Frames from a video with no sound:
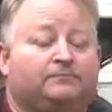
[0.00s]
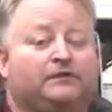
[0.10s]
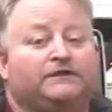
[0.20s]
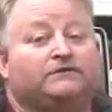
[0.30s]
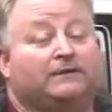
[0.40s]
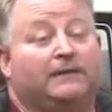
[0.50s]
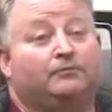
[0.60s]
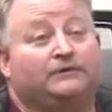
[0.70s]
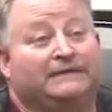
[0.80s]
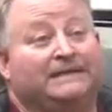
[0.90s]
Please do not
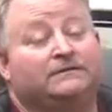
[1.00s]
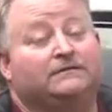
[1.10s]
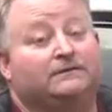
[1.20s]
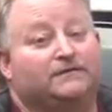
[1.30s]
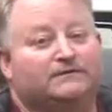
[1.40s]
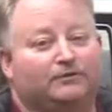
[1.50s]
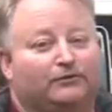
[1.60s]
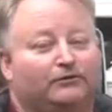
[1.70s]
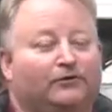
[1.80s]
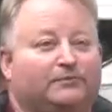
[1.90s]
put diesel in this
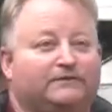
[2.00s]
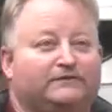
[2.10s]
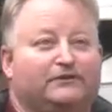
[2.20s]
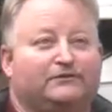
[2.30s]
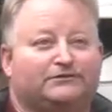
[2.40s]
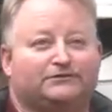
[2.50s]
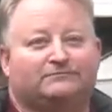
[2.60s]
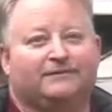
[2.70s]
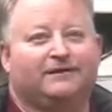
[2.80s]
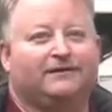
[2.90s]
motorhome, even though it's
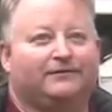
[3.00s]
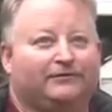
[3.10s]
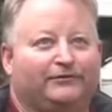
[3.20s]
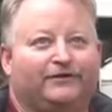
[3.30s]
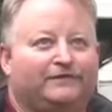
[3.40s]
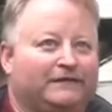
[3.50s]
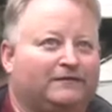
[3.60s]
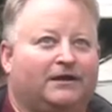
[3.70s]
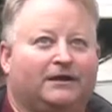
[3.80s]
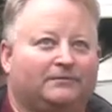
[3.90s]
30 feet
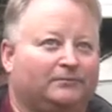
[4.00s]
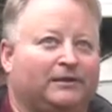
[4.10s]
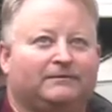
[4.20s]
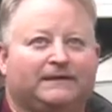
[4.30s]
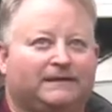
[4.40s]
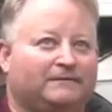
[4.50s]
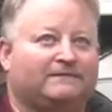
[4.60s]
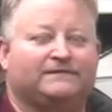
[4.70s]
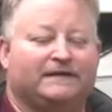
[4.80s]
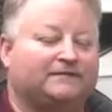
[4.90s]
long and probably
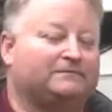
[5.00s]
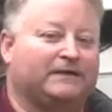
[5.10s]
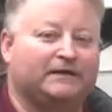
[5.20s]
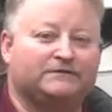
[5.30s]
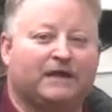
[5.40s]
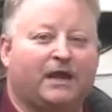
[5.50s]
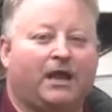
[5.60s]
11,000 pounds.